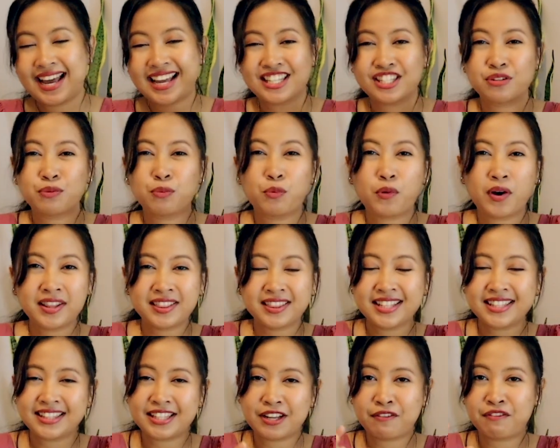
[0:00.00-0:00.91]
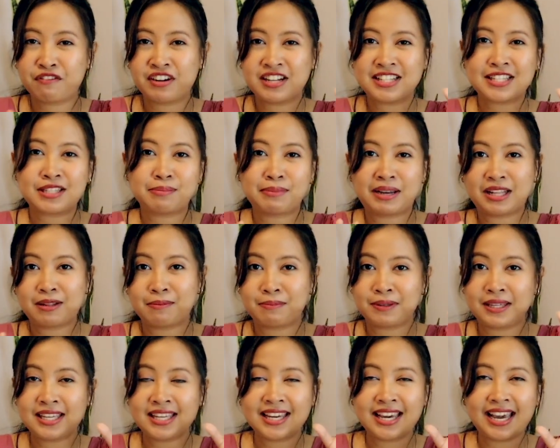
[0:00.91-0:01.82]
as to what the difference might
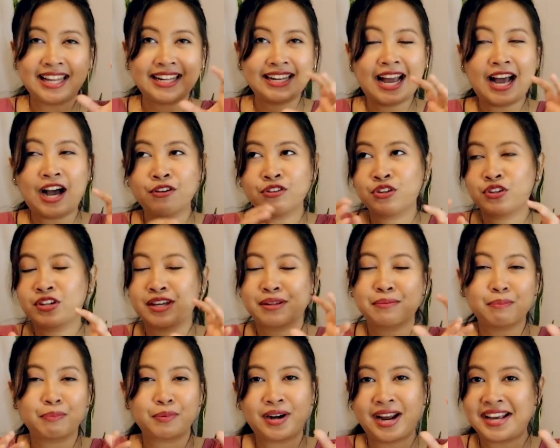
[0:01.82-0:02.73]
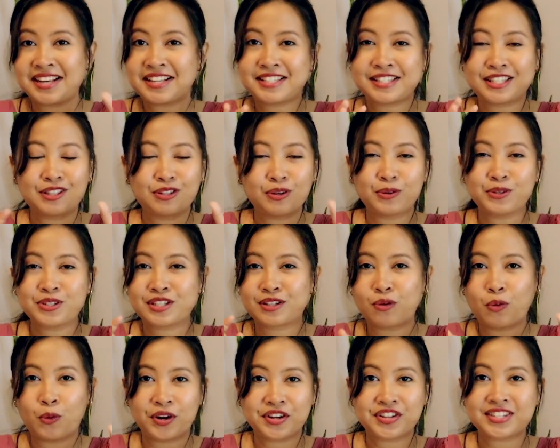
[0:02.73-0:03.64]
be and how you can price those
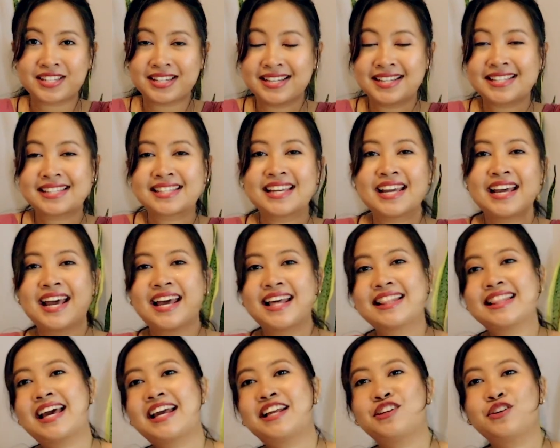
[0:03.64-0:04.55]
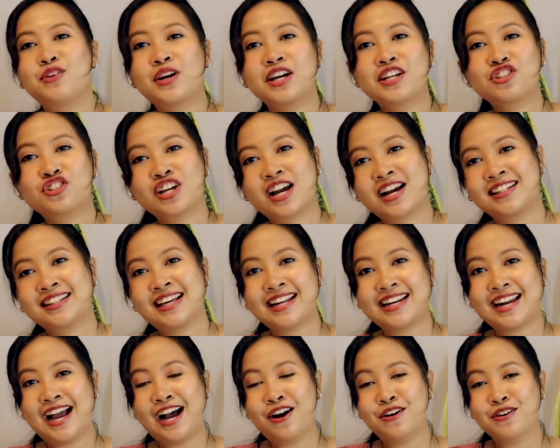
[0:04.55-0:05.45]
courses, then you can check
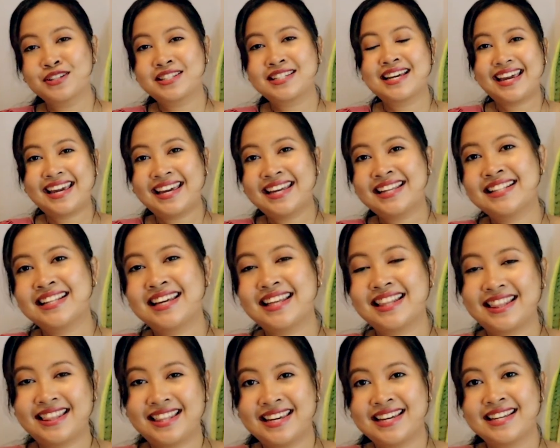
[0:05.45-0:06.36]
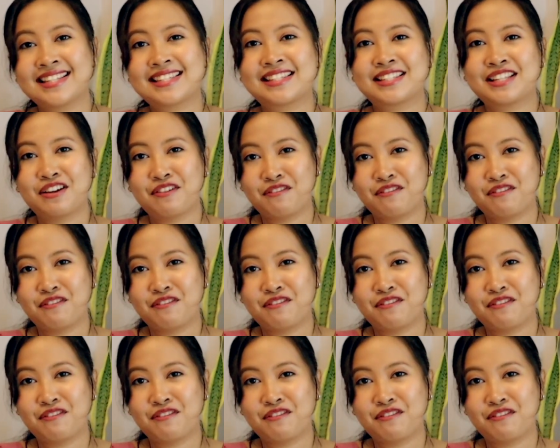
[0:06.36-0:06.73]
that out in this